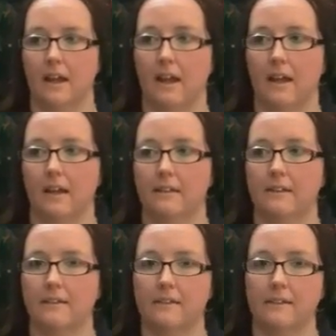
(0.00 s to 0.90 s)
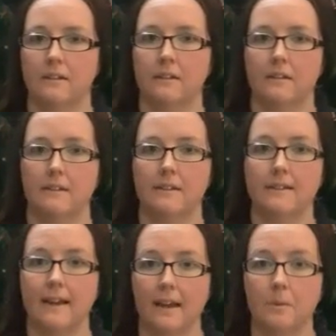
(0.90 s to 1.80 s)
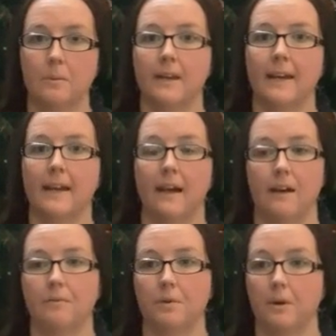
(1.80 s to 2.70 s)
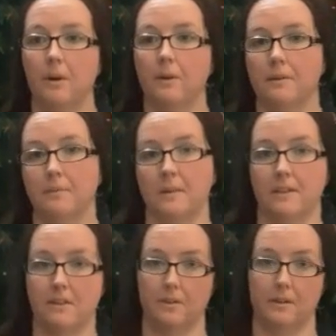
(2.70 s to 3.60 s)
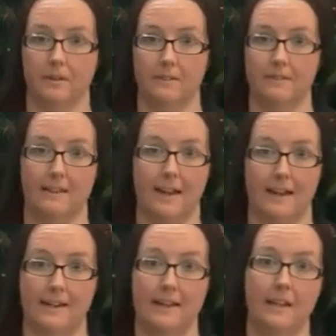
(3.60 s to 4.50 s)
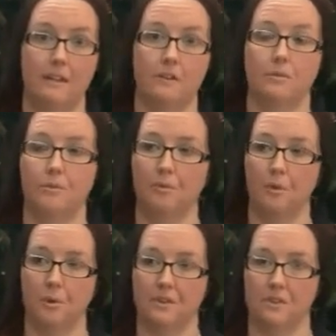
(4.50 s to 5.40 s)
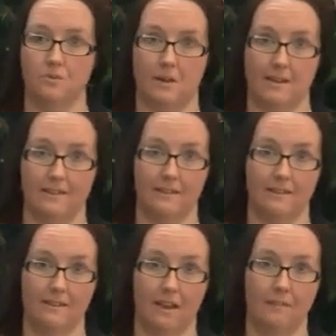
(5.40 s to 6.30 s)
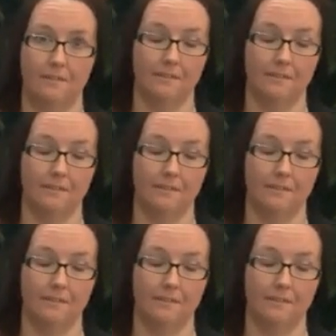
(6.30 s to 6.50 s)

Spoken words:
And today what I have are all the materials I need for the dress itself.